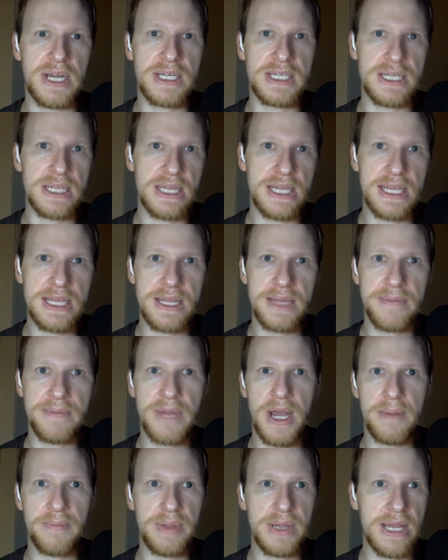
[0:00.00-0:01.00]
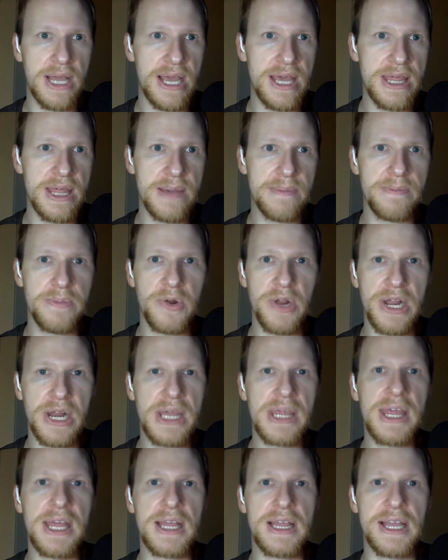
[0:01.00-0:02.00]
not delete them, not play them or
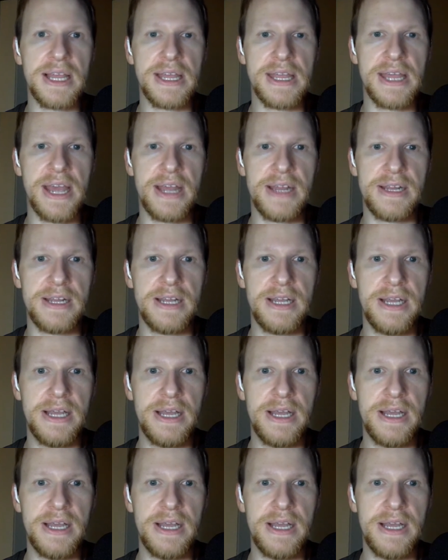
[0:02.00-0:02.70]
anything like that,